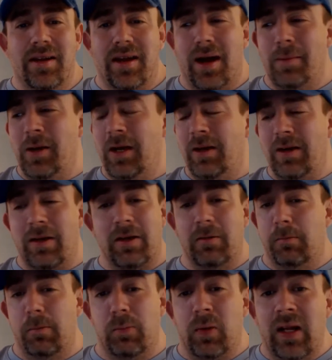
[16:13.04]
I mean,
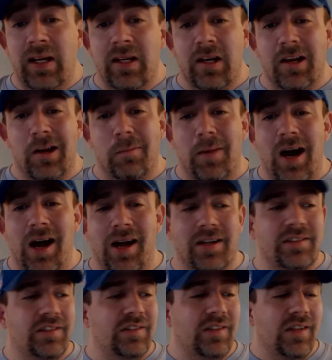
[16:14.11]
complete in the
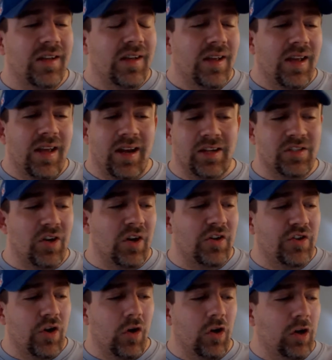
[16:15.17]
box." And I started
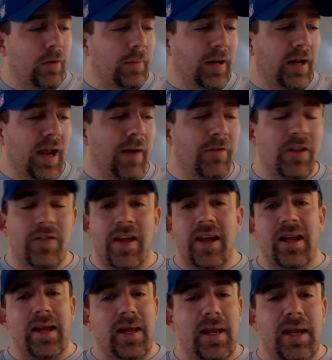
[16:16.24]
showing him, and
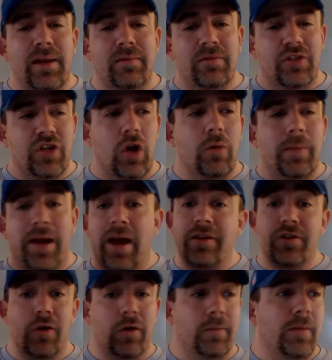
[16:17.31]
everything he showed me, I
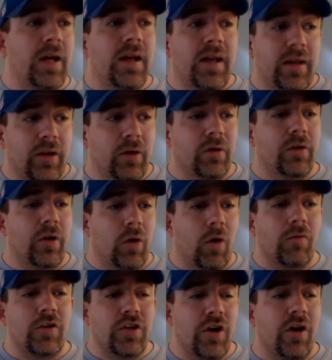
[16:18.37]
showed him, "You're
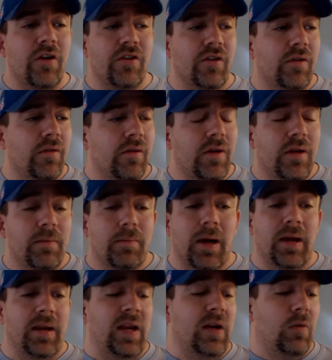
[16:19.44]
overcharging,"
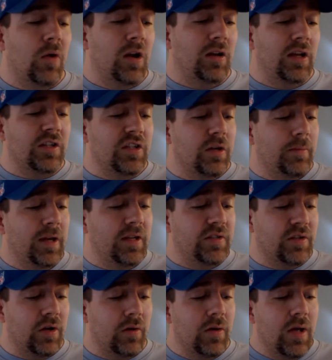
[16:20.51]
but he didn't want to listen to me.
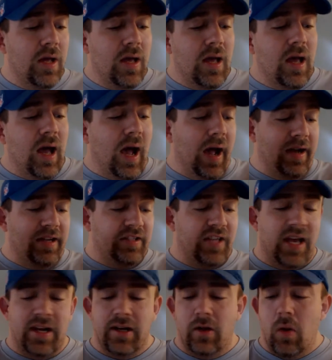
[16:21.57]
So I
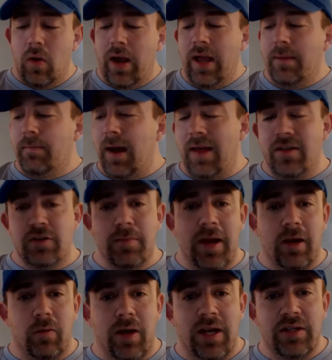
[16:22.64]
decided to go ahead and buy this
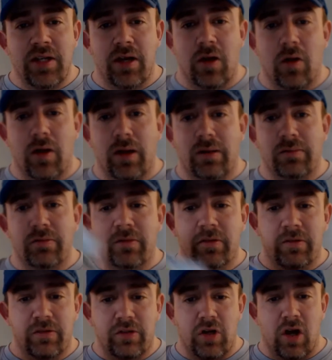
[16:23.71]
Mega Race. I know I
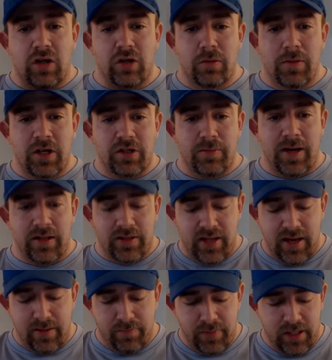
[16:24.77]
talked too much about
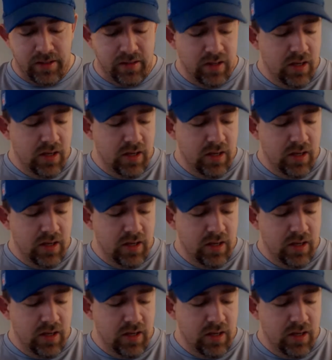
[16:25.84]
that, but